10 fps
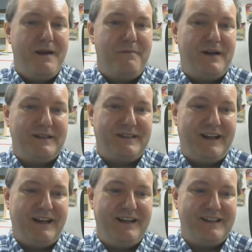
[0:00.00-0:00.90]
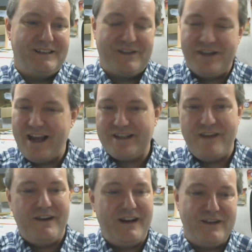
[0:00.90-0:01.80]
But so she has an
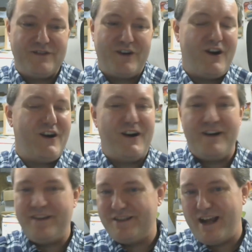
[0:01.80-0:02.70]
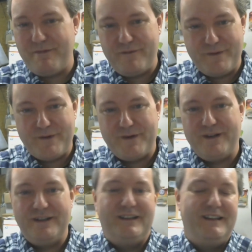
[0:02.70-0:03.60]
even nicer car than she had
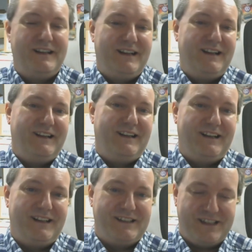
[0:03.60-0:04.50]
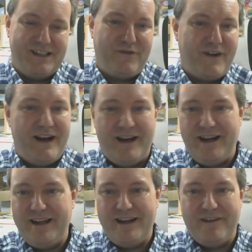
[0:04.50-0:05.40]
before. She's
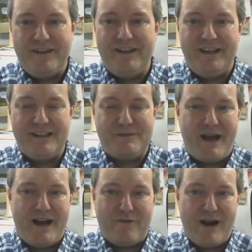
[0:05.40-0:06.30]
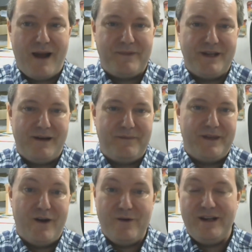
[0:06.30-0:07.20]
fine. Everything is about wrapped up.
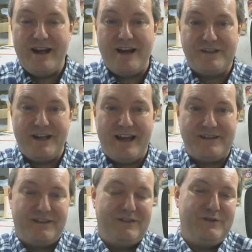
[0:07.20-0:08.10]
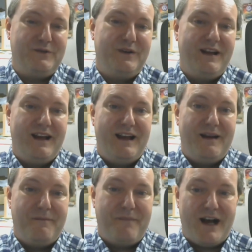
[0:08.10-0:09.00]
The only now she has to
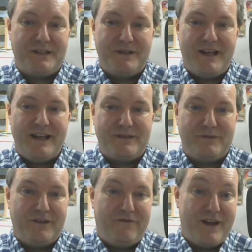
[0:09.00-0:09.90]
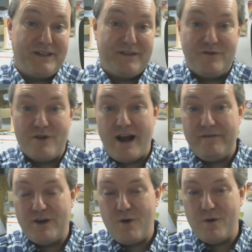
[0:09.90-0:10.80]
possibly take some defensive
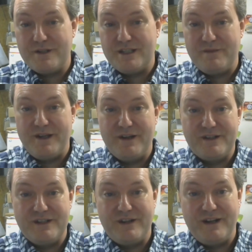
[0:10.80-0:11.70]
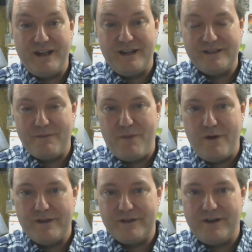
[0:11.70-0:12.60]
driving courses because she's going to get some
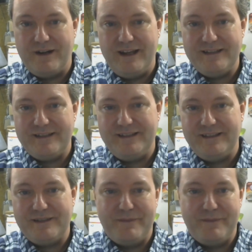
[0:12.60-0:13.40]
points on her license.